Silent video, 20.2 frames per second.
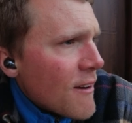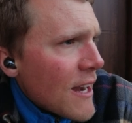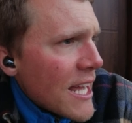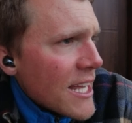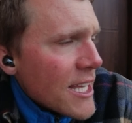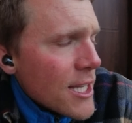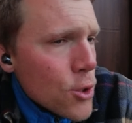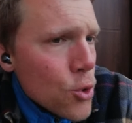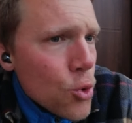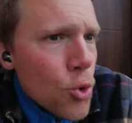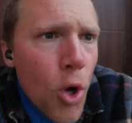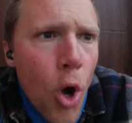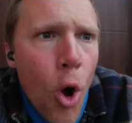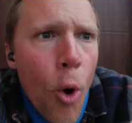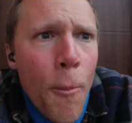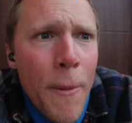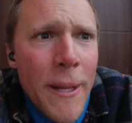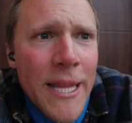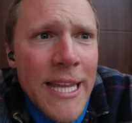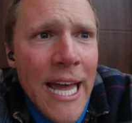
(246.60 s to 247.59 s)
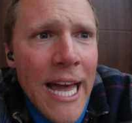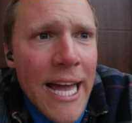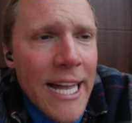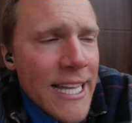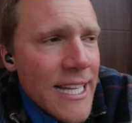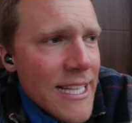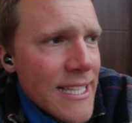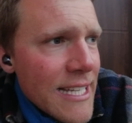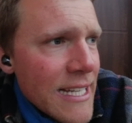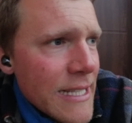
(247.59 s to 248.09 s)
flying to
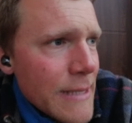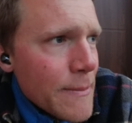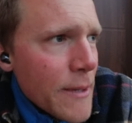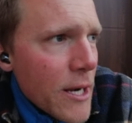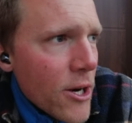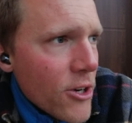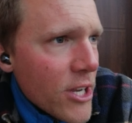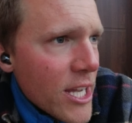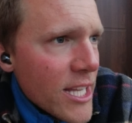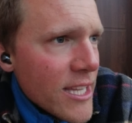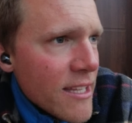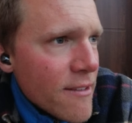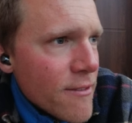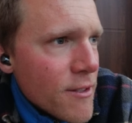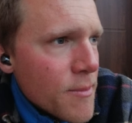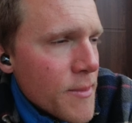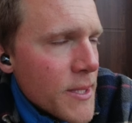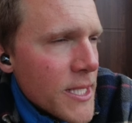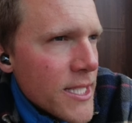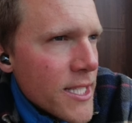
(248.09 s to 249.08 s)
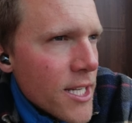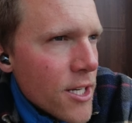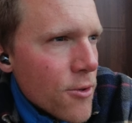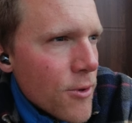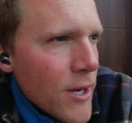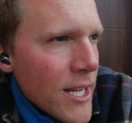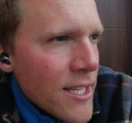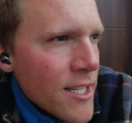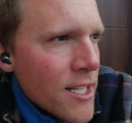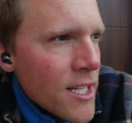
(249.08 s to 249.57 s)
Copenhagen, Denmark. I've never been
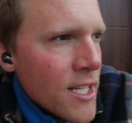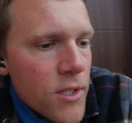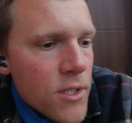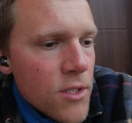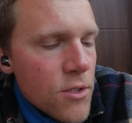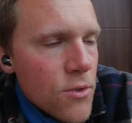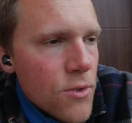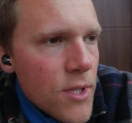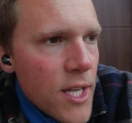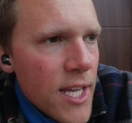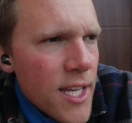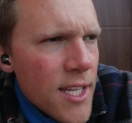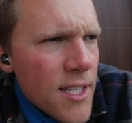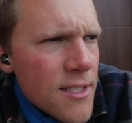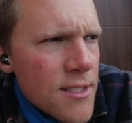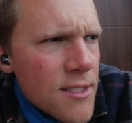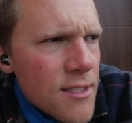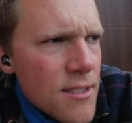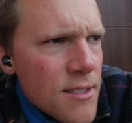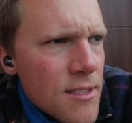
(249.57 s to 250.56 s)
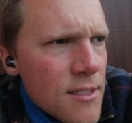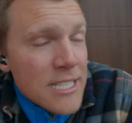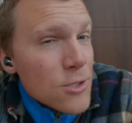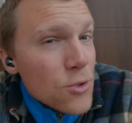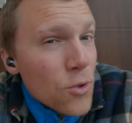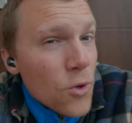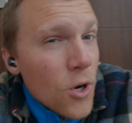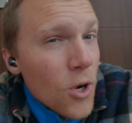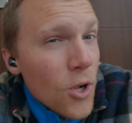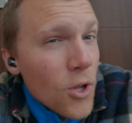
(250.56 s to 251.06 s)
there. When? Oh, in two days. It's
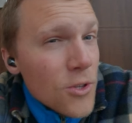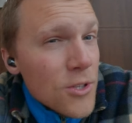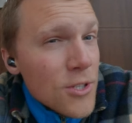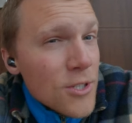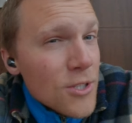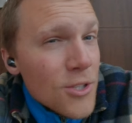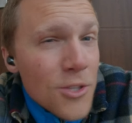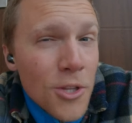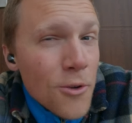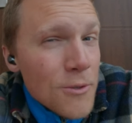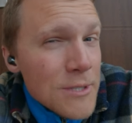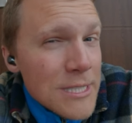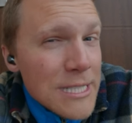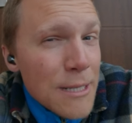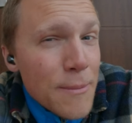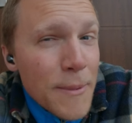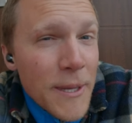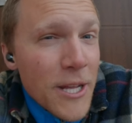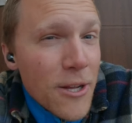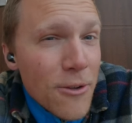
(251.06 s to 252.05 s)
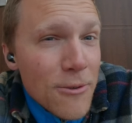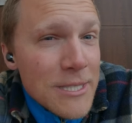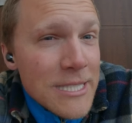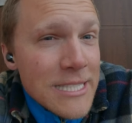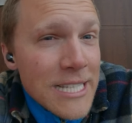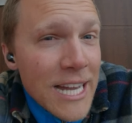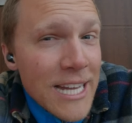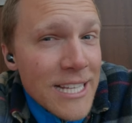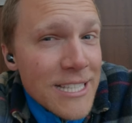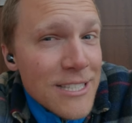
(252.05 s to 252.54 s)
too cold. No sleeping
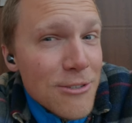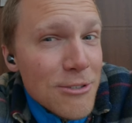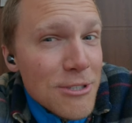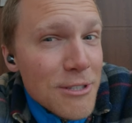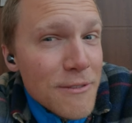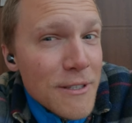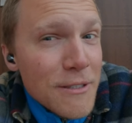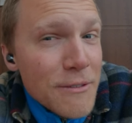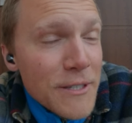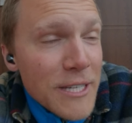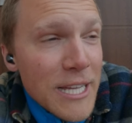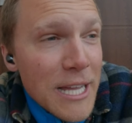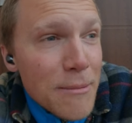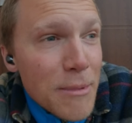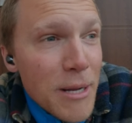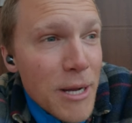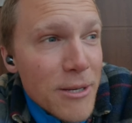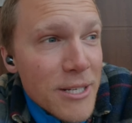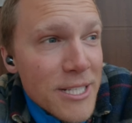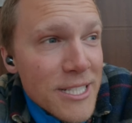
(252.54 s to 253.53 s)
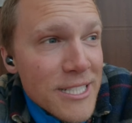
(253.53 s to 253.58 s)
outside. Don't even think about